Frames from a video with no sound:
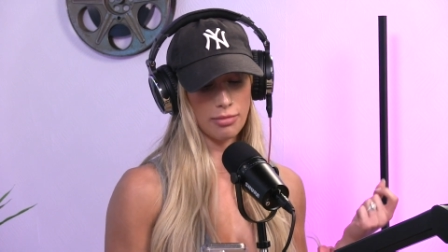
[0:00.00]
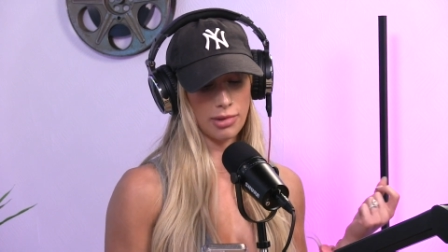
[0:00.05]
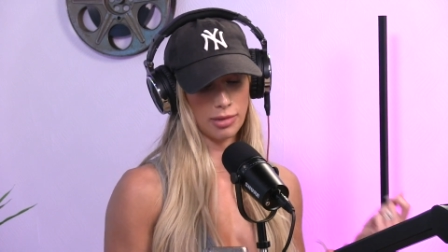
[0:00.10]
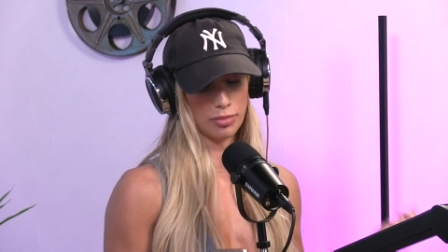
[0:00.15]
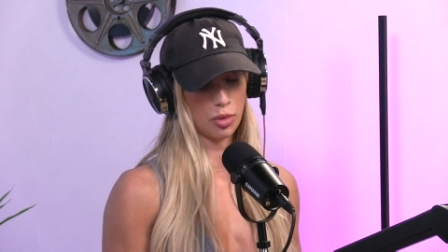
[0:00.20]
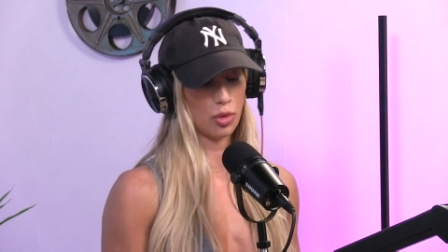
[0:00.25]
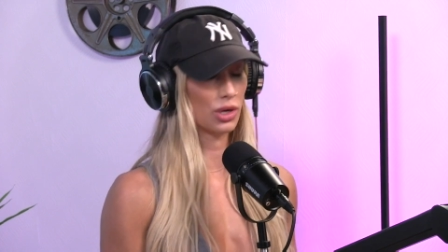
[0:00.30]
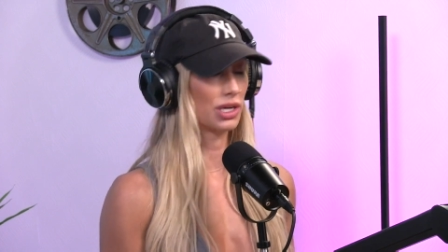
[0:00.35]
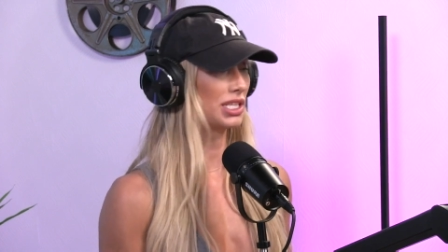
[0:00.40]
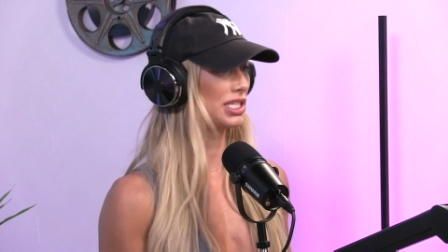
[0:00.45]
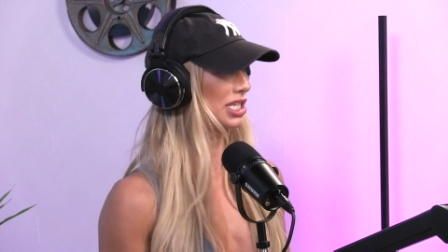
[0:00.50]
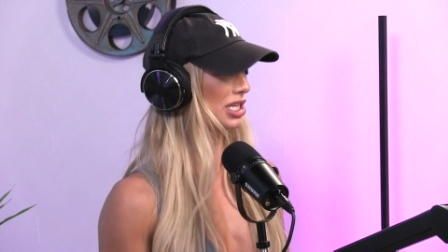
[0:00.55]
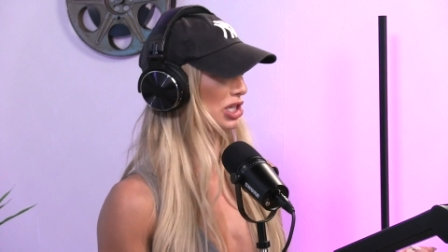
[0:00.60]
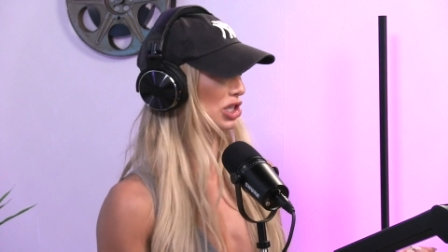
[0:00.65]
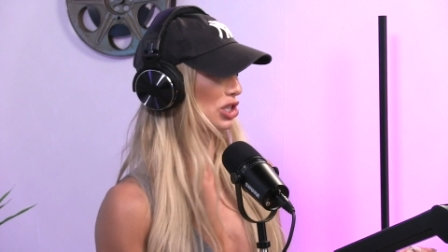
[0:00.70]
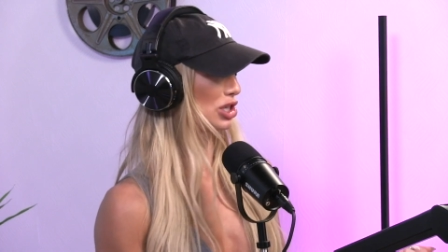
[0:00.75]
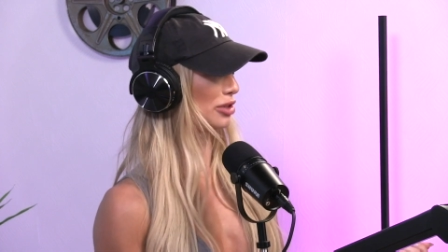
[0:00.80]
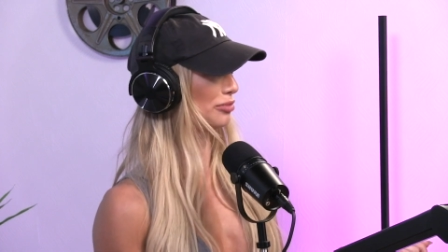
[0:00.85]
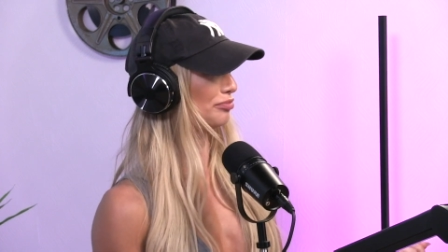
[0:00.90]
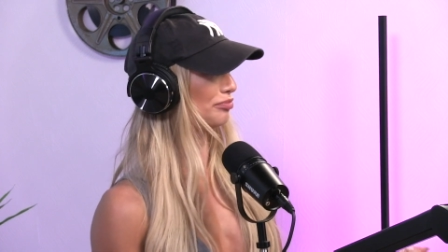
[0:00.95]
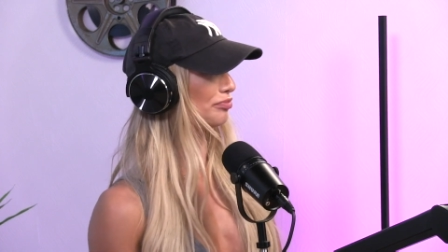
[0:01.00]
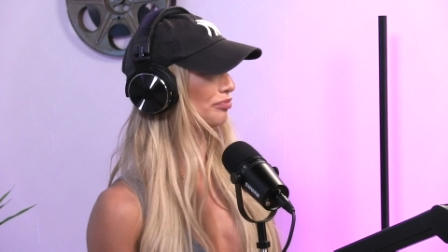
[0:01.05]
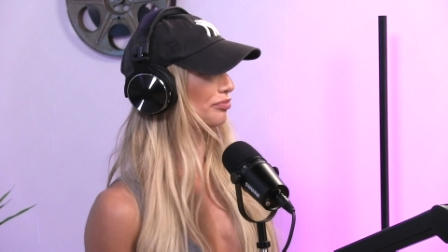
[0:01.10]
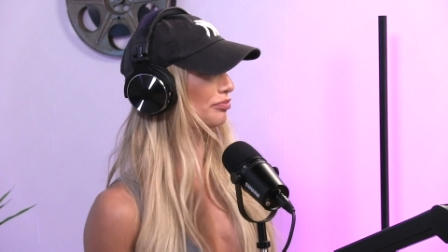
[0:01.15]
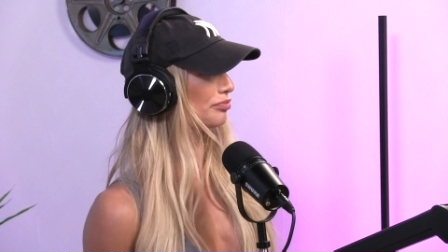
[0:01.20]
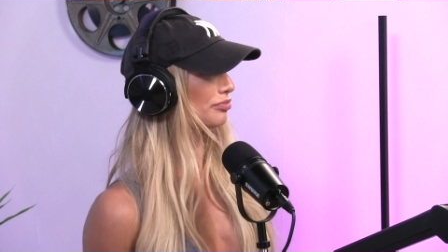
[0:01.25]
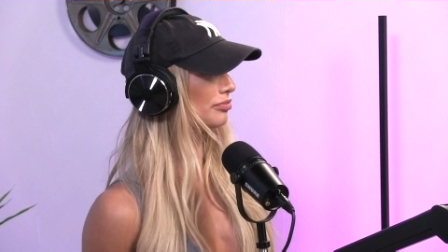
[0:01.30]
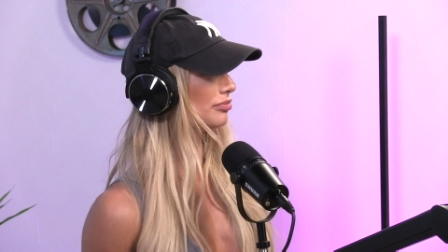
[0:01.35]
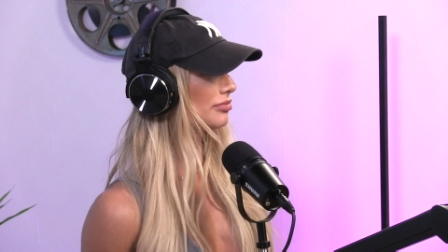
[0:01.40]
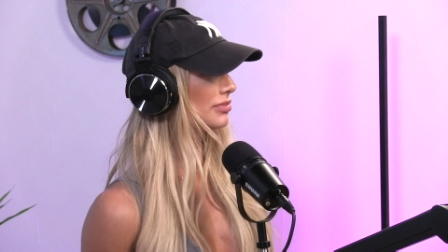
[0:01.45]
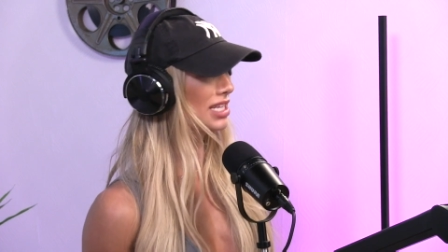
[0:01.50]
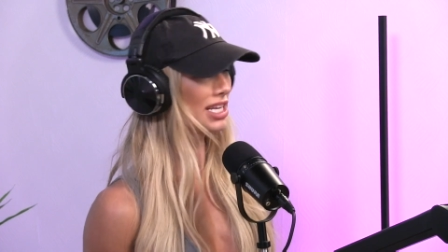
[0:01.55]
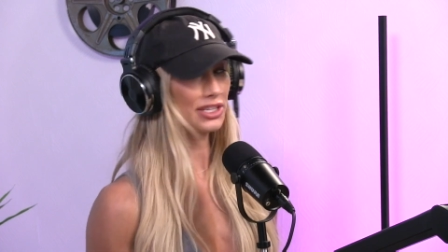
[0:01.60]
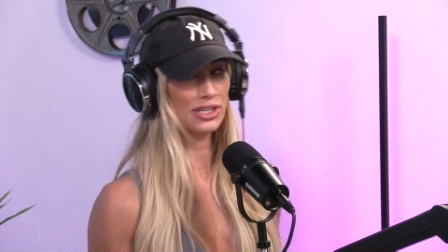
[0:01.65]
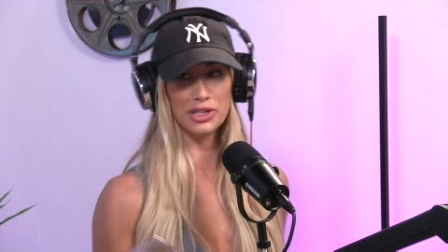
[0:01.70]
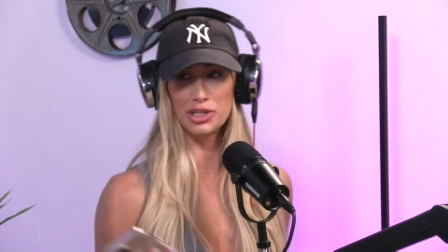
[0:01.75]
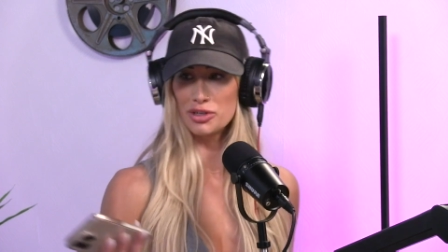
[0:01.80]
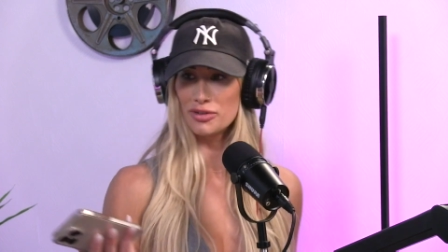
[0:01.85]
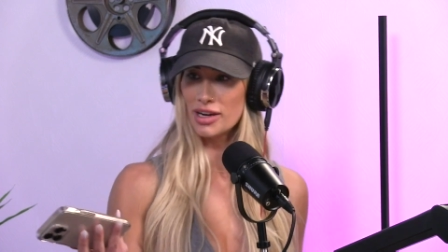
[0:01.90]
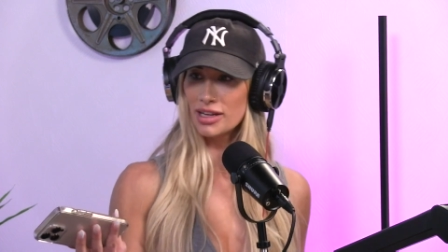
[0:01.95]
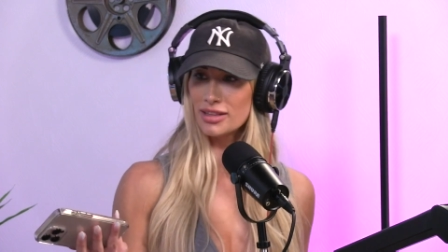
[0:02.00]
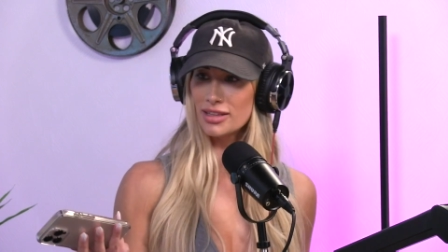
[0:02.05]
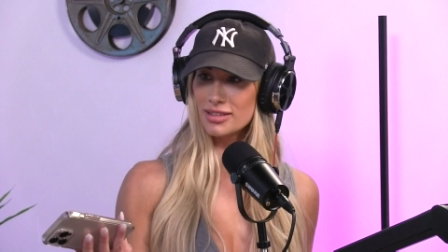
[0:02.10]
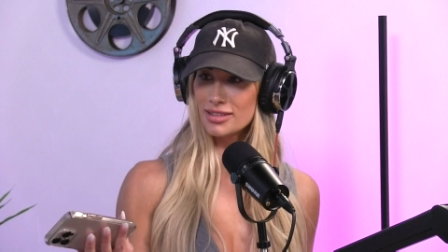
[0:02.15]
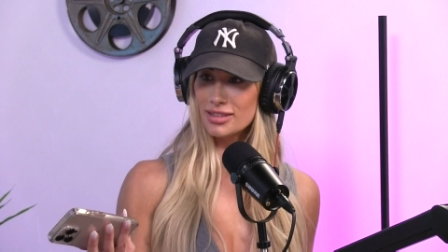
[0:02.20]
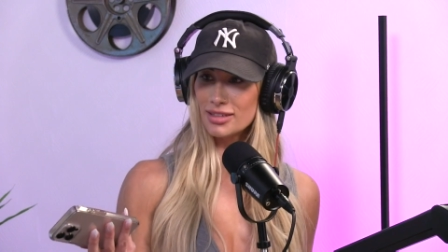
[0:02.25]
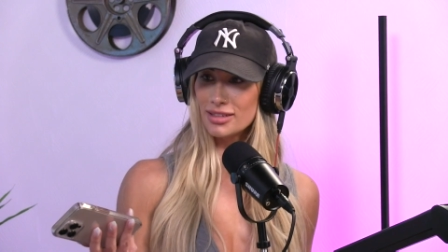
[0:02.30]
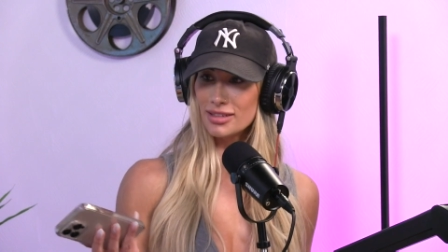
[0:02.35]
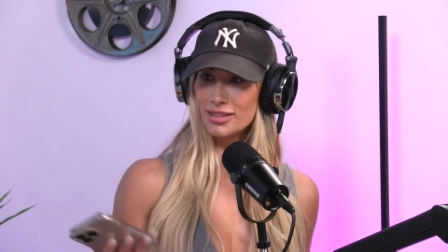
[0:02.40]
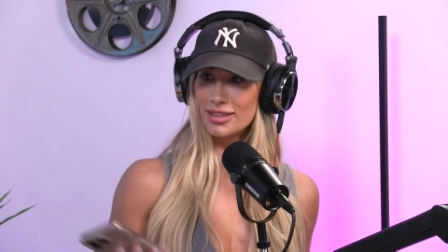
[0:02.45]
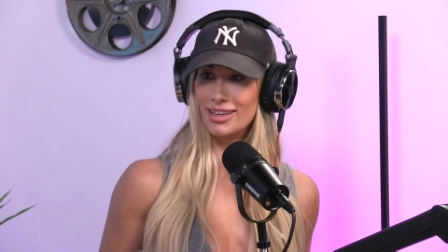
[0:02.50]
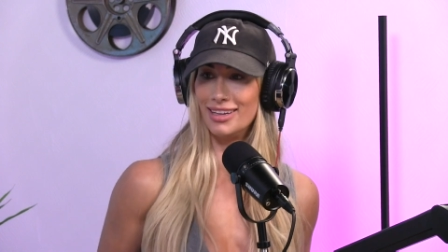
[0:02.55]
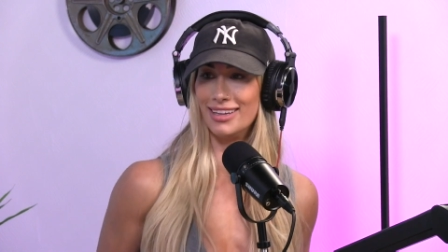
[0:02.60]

my porn addiction? Did you write this in?